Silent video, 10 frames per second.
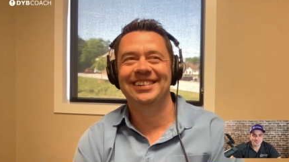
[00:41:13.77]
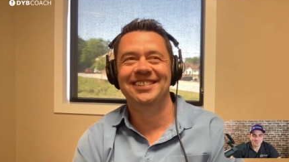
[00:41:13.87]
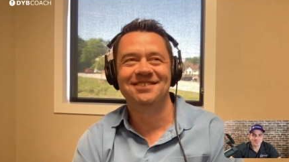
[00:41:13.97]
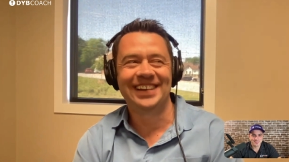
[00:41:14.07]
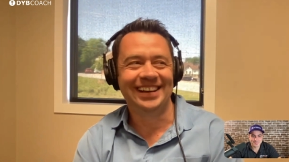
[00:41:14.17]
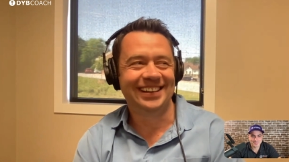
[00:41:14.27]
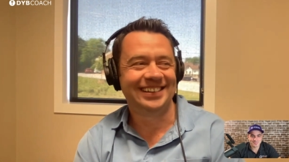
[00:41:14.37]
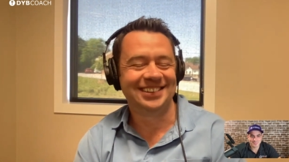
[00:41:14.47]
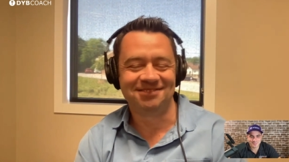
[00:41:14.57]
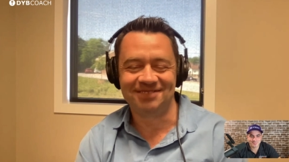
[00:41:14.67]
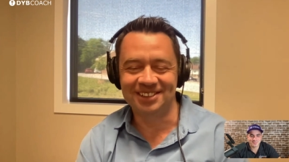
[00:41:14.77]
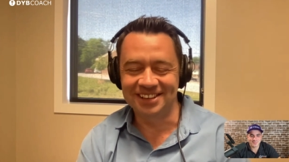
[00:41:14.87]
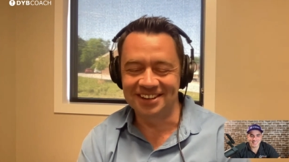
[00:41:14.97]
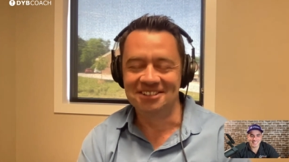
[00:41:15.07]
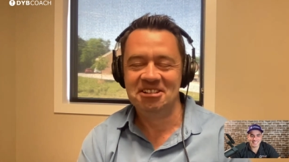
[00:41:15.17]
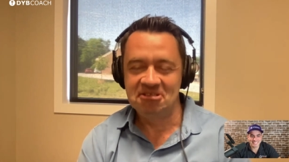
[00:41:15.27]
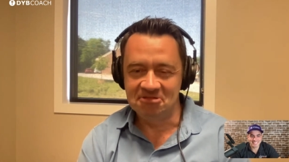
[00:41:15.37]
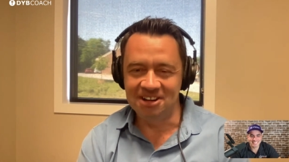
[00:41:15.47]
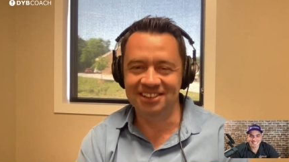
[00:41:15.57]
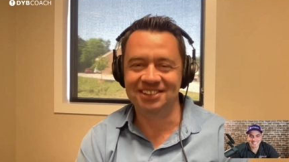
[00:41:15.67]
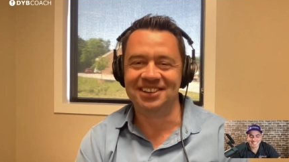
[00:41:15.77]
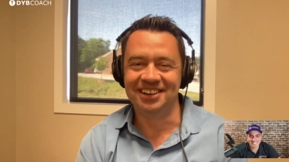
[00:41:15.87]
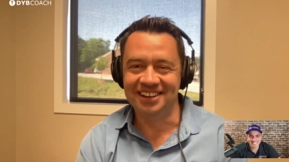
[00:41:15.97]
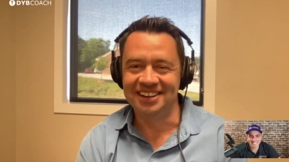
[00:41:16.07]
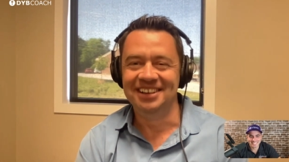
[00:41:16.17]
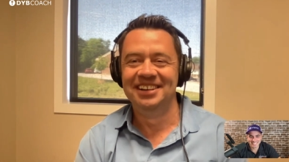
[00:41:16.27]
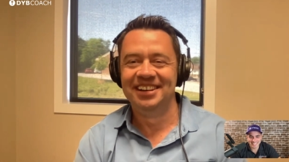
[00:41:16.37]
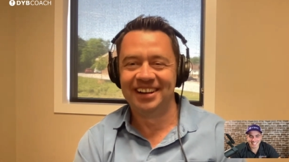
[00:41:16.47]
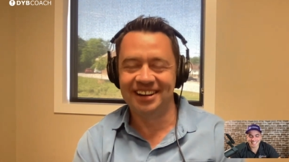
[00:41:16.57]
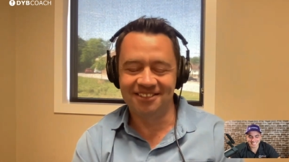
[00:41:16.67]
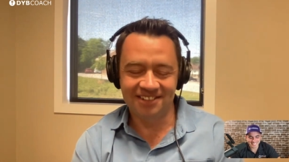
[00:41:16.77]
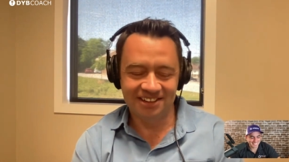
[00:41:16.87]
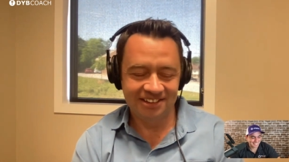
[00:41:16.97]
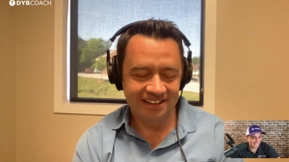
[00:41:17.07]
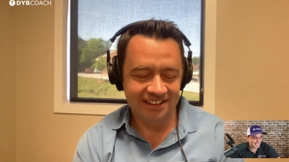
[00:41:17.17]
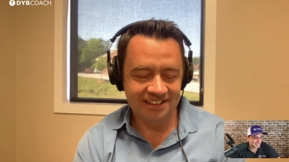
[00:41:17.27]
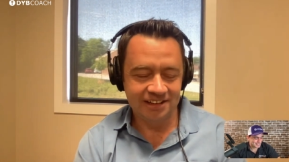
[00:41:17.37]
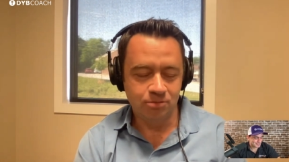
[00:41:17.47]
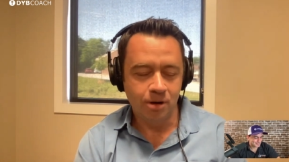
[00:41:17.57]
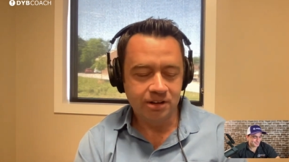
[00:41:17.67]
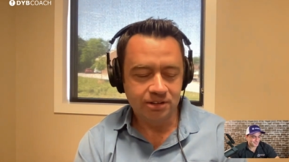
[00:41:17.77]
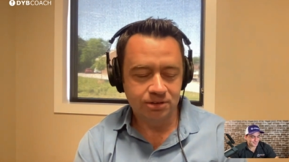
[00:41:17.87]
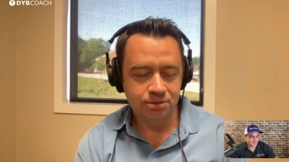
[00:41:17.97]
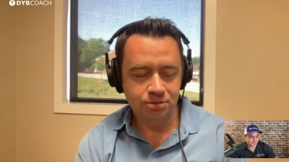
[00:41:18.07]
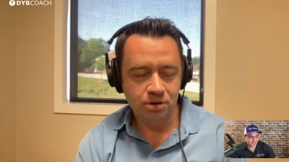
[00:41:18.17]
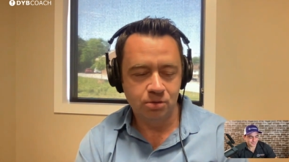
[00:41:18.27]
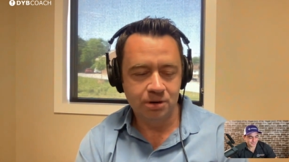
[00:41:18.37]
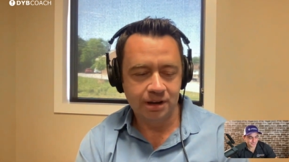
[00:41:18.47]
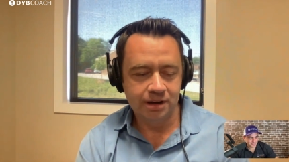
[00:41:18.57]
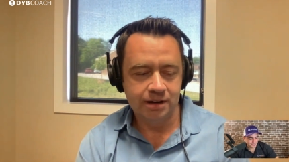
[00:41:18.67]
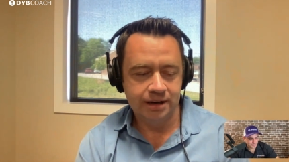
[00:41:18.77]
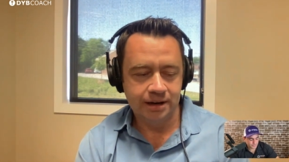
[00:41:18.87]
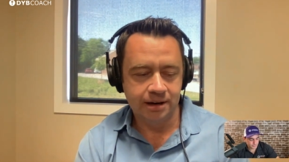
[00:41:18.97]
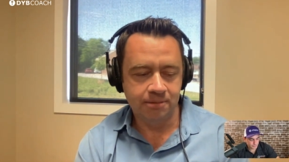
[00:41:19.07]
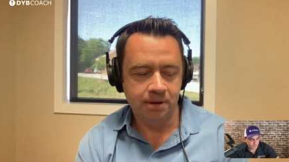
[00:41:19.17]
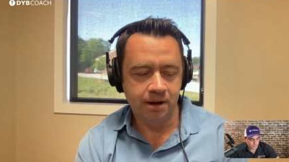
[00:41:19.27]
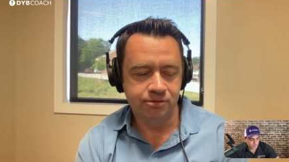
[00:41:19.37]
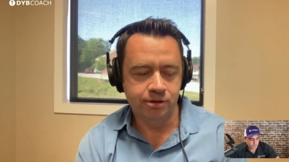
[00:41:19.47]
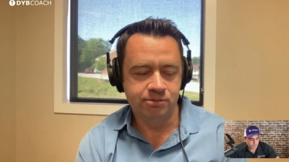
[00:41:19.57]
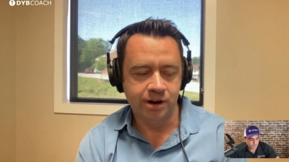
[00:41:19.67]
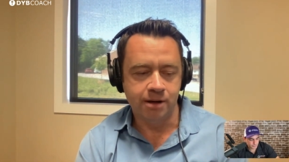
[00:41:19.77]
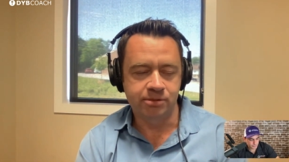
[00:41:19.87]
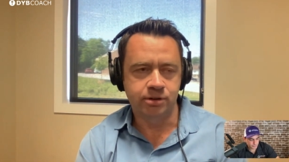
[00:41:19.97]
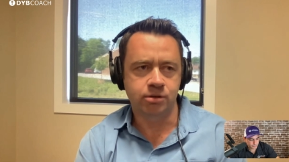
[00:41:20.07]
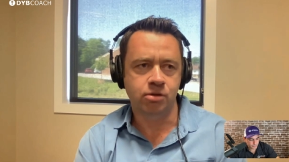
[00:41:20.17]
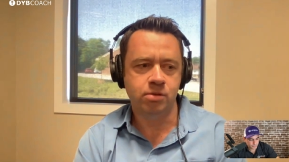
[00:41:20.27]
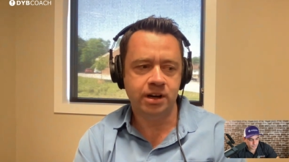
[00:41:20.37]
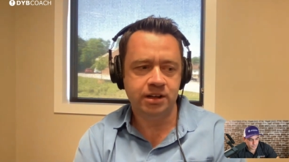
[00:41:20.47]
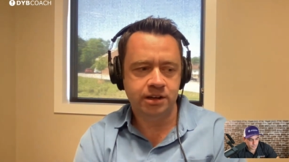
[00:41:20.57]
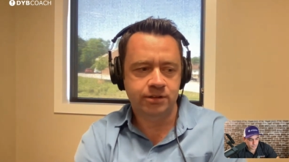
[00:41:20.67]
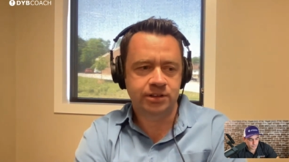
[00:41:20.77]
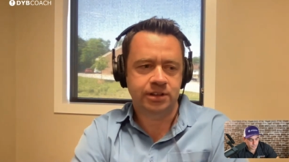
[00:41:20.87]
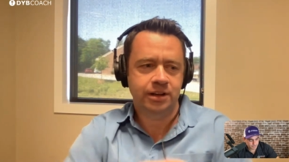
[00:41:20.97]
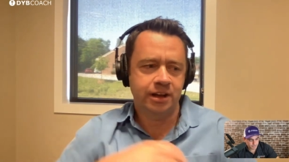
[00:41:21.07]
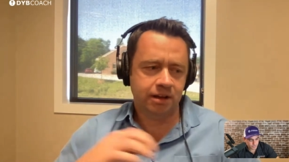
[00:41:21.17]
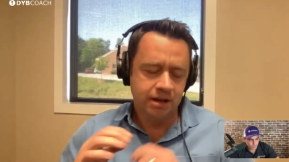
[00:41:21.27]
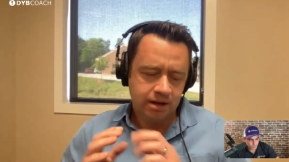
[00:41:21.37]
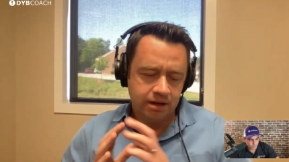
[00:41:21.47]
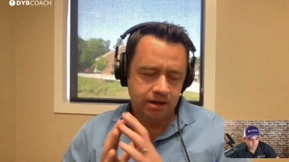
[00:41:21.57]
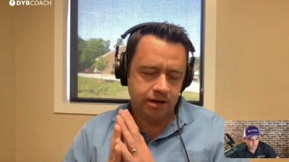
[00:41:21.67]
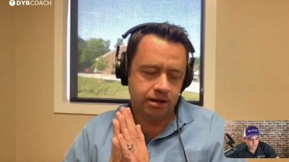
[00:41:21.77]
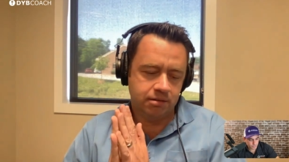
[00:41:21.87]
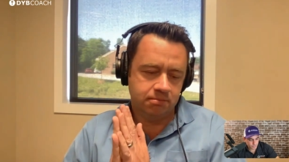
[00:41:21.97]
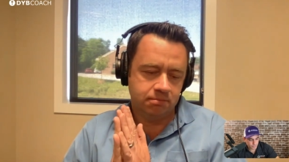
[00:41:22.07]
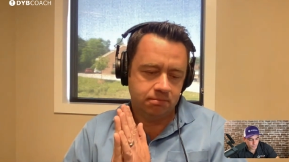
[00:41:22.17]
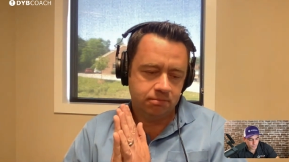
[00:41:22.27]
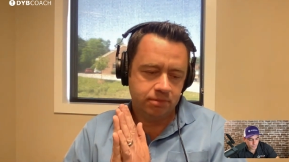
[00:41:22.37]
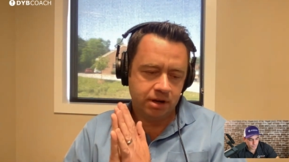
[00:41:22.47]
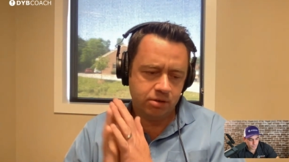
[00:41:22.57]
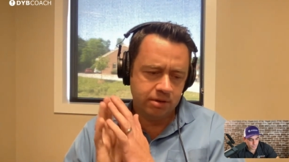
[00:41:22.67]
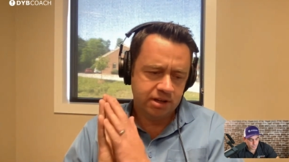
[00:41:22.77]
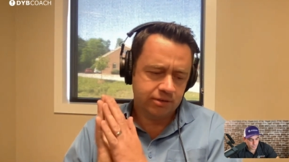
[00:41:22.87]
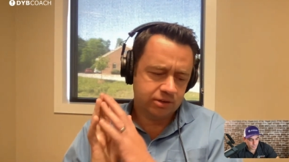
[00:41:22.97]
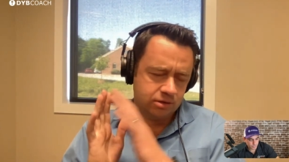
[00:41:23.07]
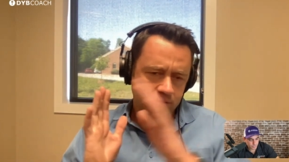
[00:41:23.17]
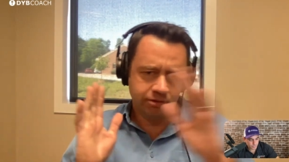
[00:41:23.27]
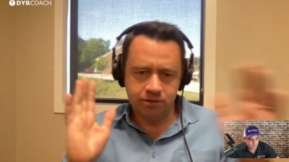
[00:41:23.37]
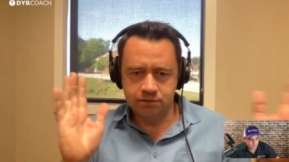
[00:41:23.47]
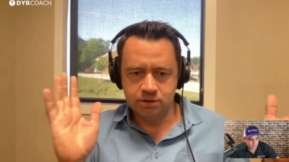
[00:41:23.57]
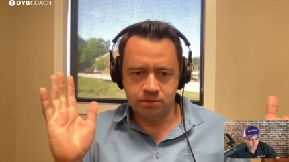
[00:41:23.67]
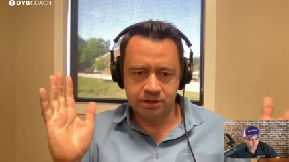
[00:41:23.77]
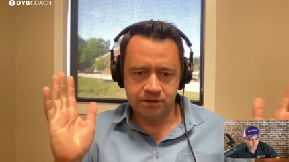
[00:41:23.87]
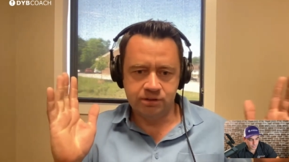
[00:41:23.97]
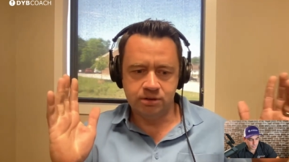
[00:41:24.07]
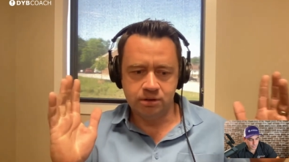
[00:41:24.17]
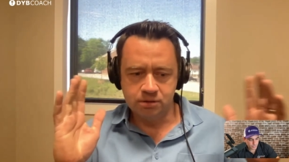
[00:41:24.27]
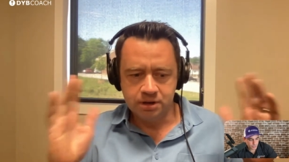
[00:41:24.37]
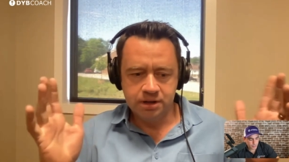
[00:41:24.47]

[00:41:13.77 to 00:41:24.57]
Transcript: Oh man, that's brilliant. Yeah. Well done. Thank you. Uh, well done indeed. Walk us through real quick uh, uh, drip drive So go ahead and give us like, um, yeah, go ahead and give us an overview if you would, just so.